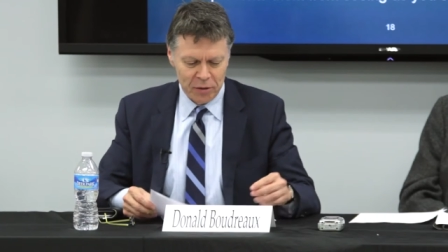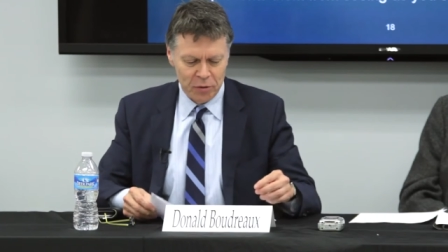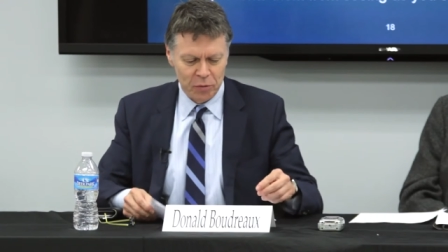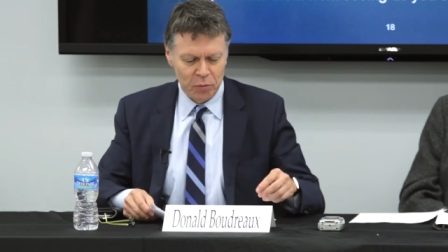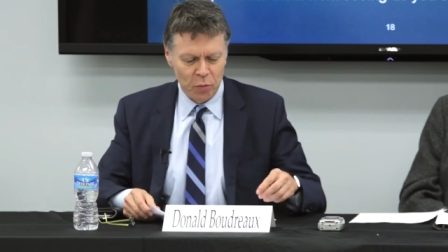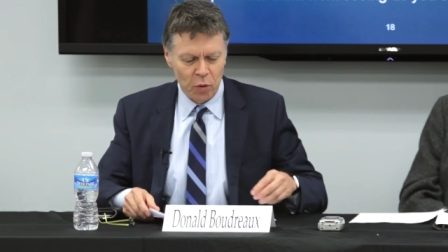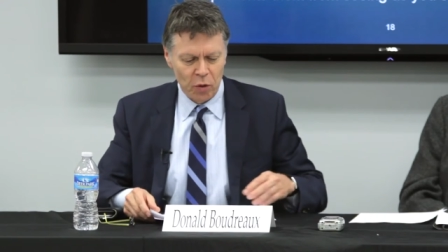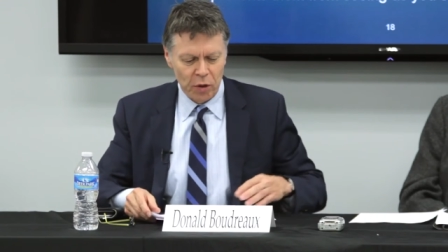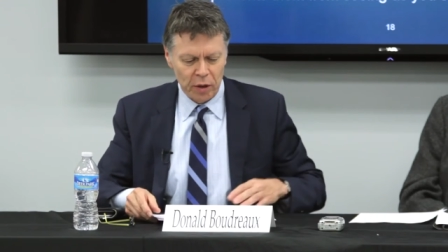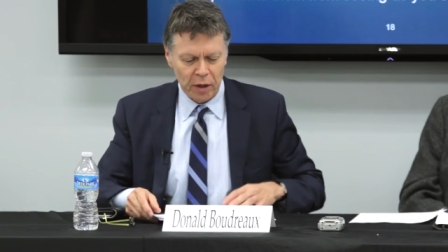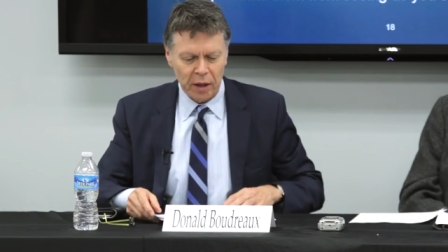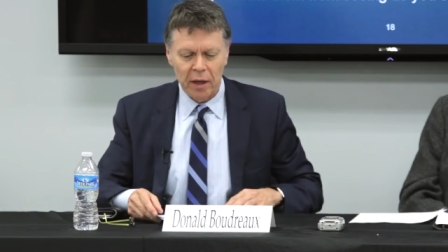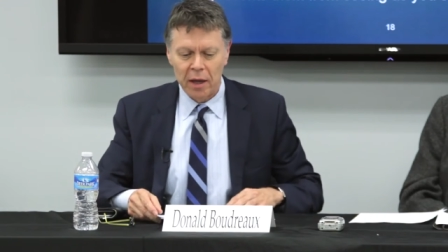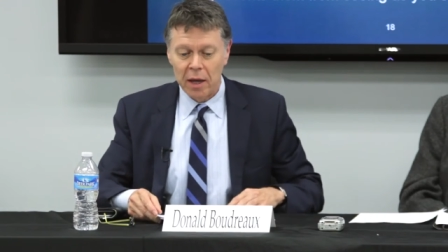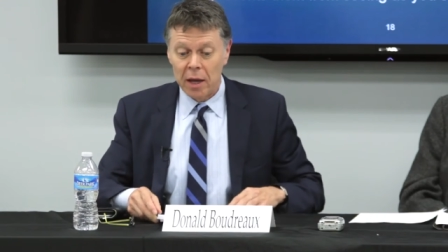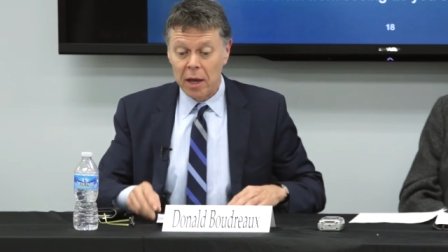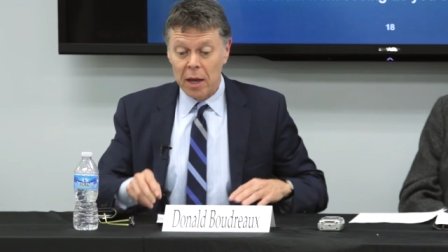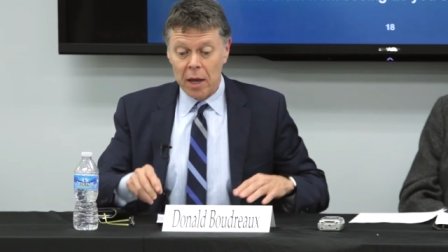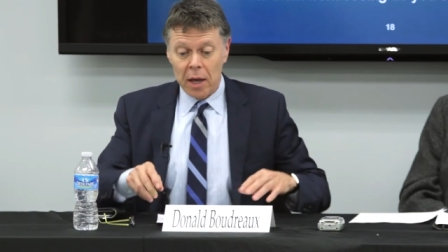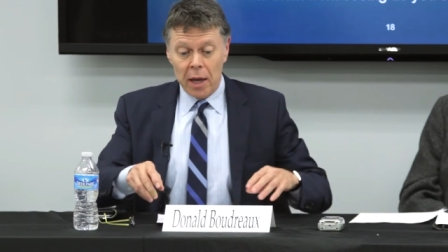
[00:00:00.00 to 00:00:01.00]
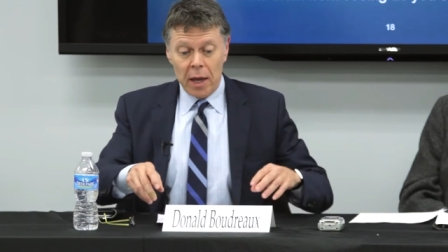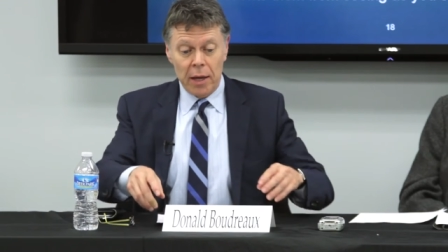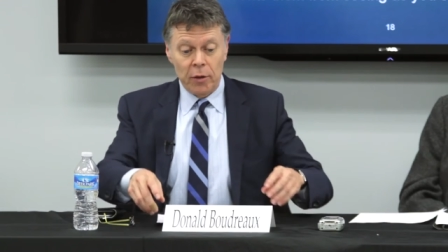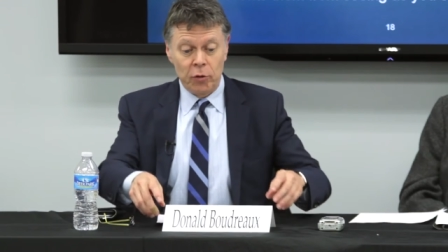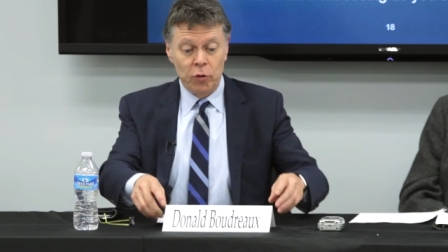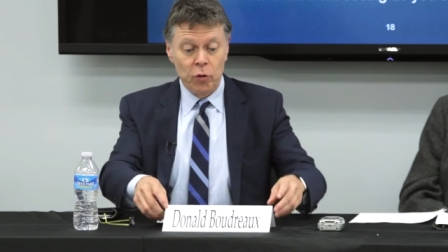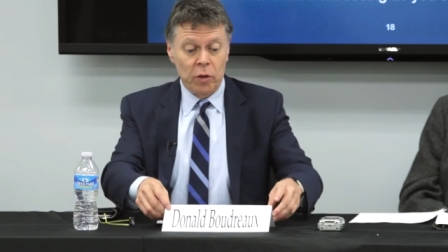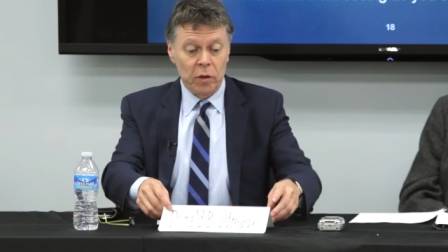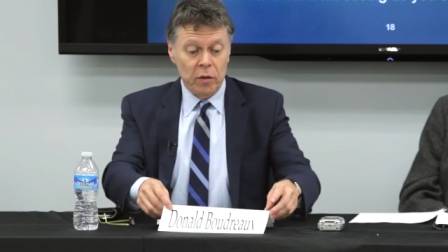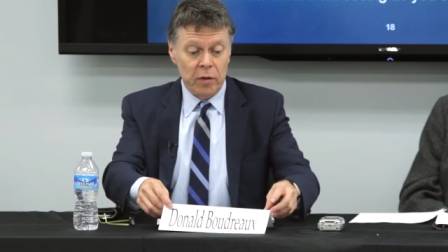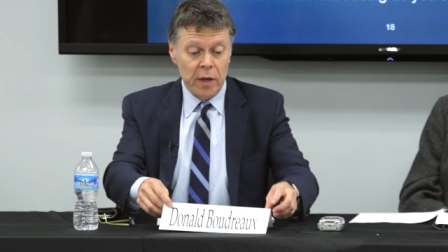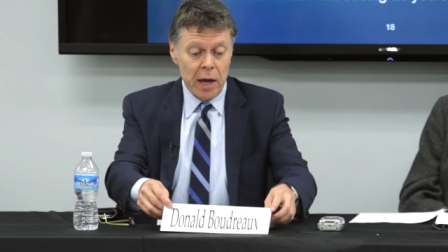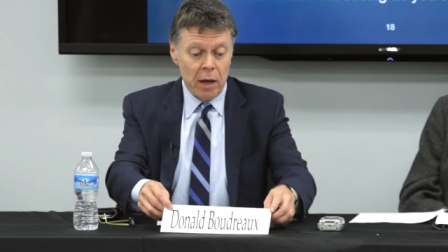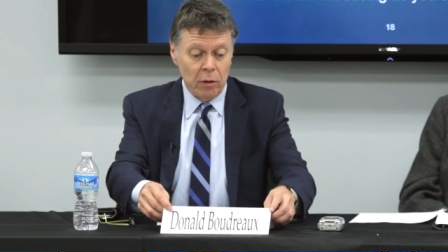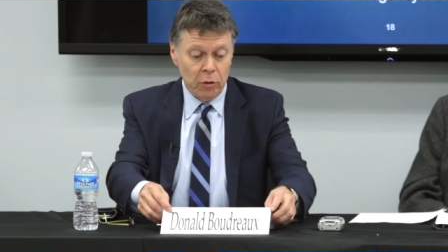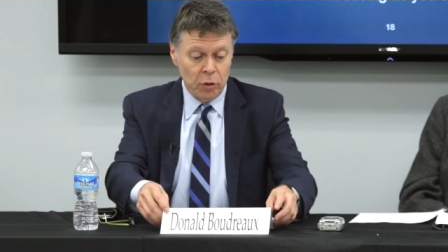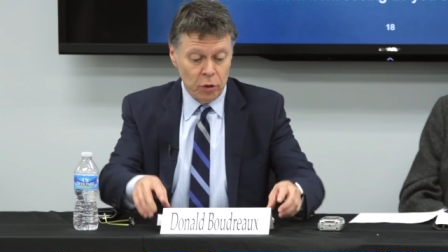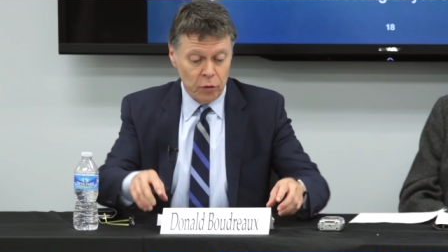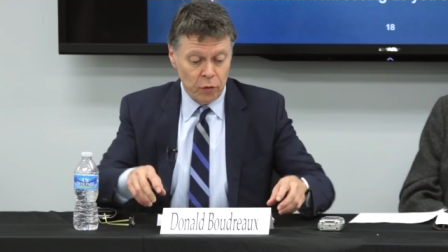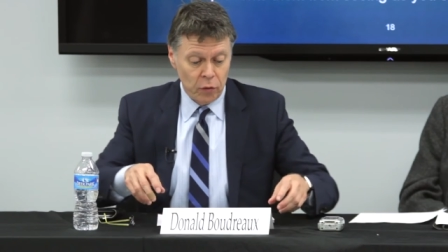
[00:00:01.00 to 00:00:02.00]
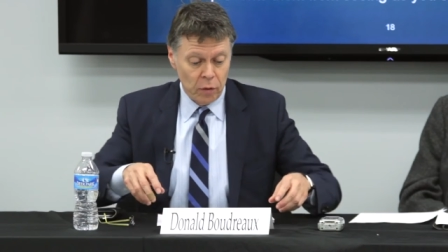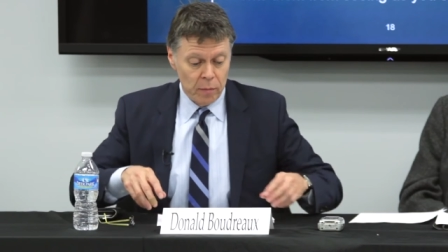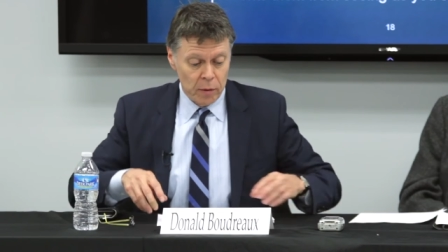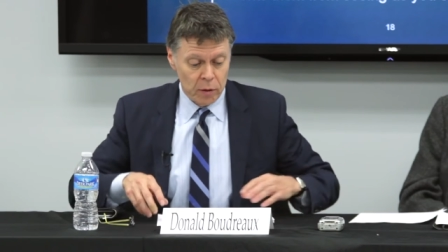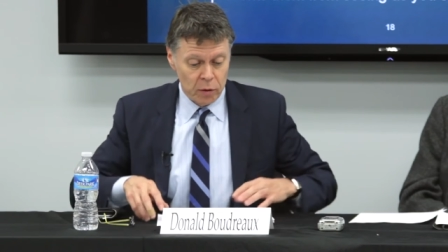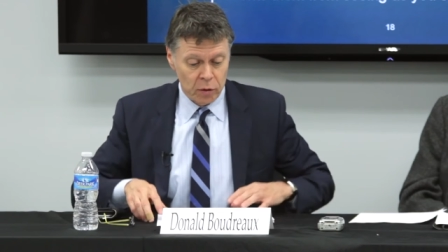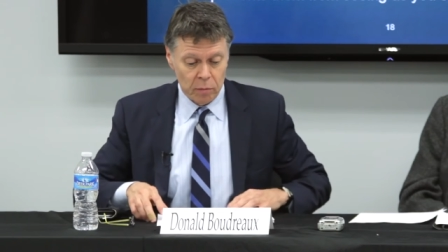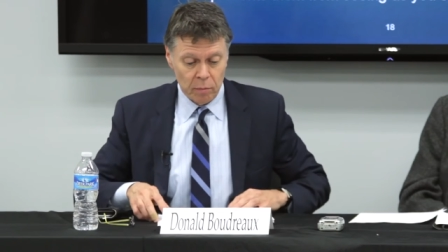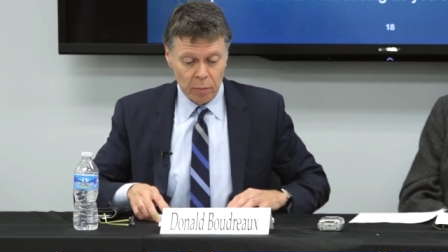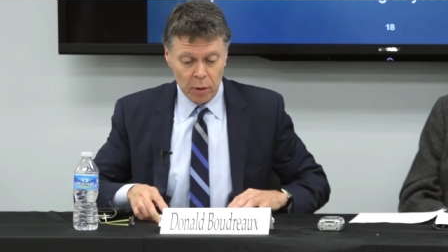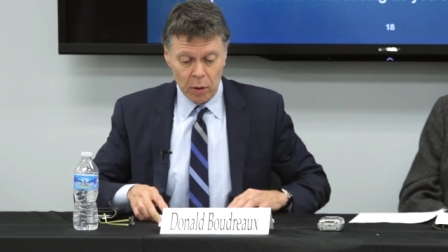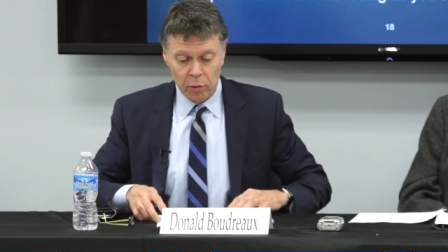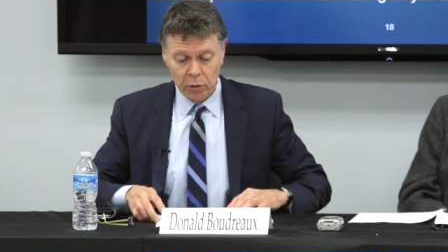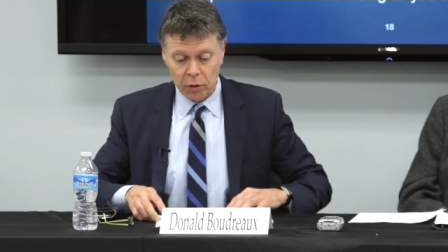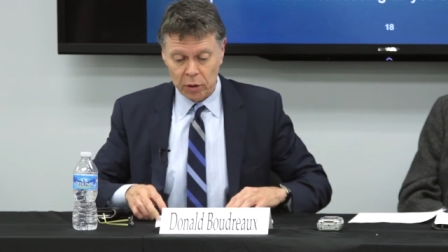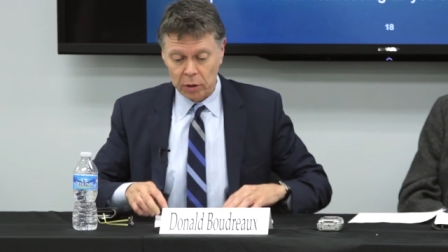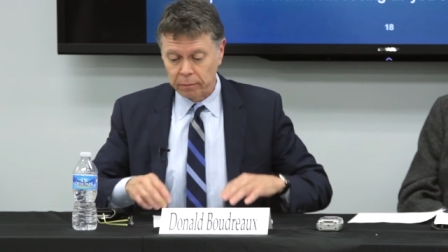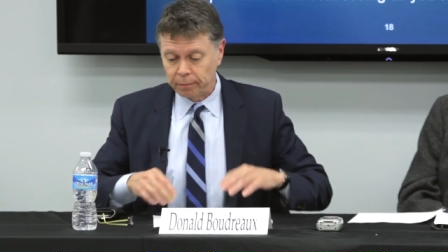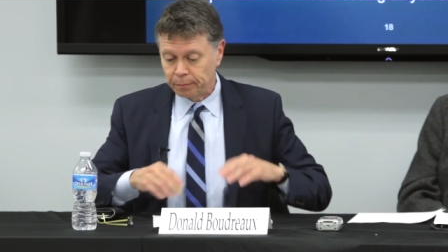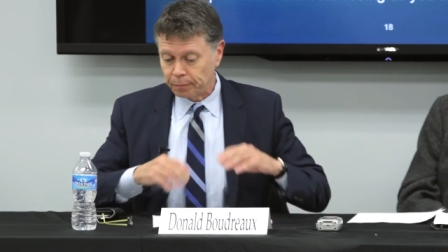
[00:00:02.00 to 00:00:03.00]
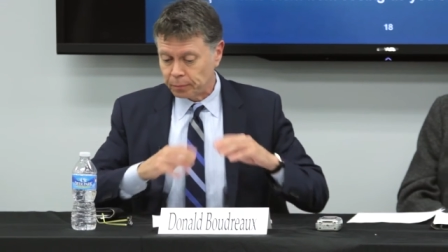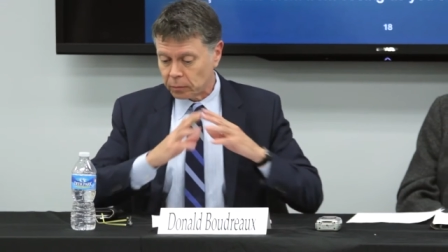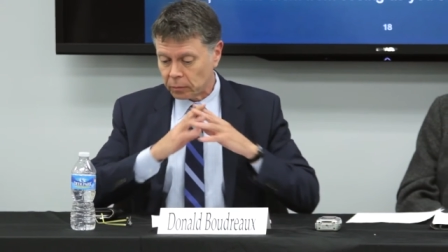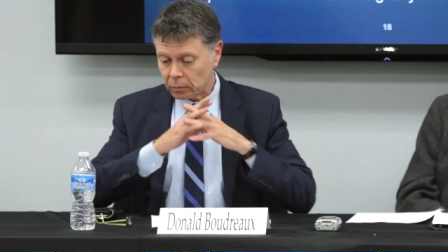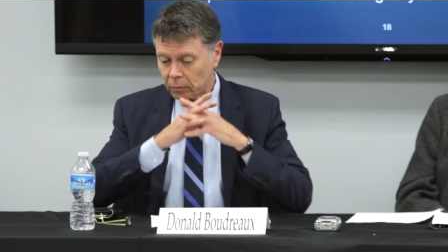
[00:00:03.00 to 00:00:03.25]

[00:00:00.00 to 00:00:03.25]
His work, as you can tell just from this symposium,